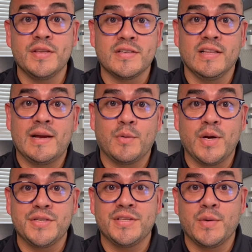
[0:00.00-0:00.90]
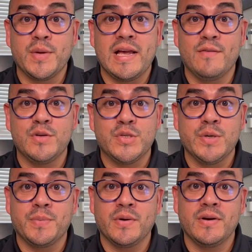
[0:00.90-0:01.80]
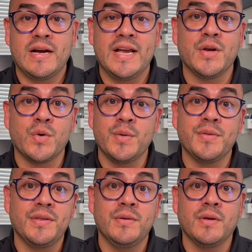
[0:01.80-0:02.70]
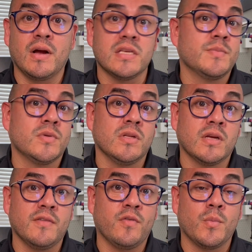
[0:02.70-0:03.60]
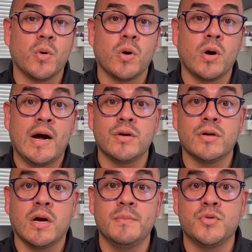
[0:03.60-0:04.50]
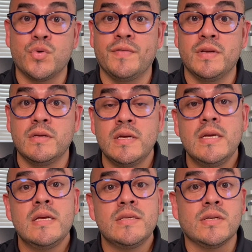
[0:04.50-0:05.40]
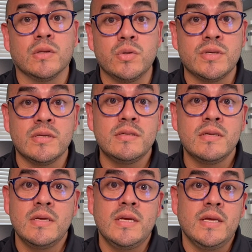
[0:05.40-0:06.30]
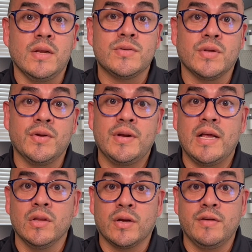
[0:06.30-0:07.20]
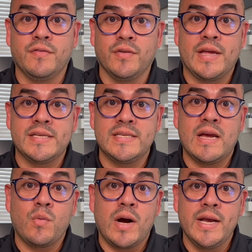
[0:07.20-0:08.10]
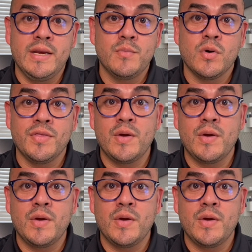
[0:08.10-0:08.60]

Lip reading: this collaboration that we have with Juniper. I agree with you. The customers are looking for more outcome driven solutions, so they're not looking for that DIY anymore. They